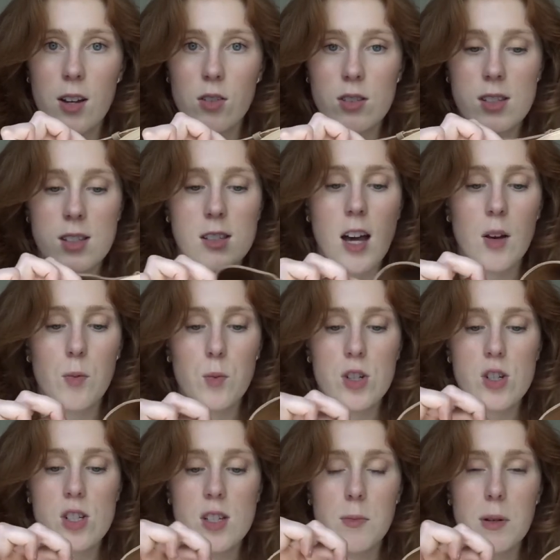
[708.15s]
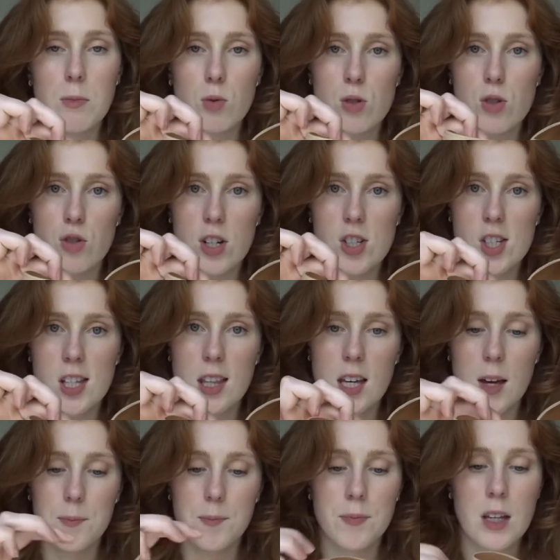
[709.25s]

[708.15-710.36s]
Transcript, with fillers: on this side, which is a bit more stretchy there.